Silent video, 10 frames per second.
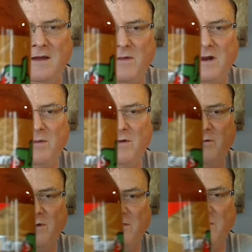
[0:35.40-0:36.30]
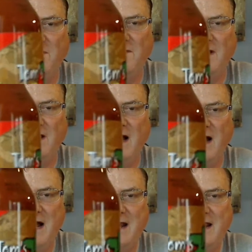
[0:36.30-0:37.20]
I'm going to be reviewing the
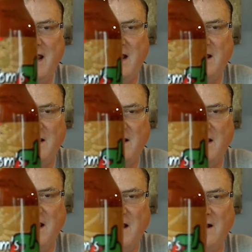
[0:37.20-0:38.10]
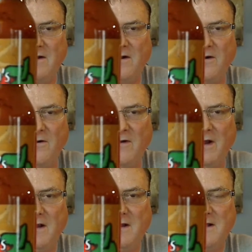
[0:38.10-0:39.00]
Cayenne and
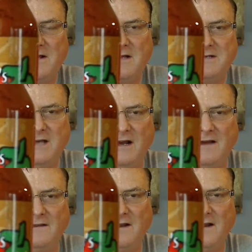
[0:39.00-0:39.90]
Curry. Check out that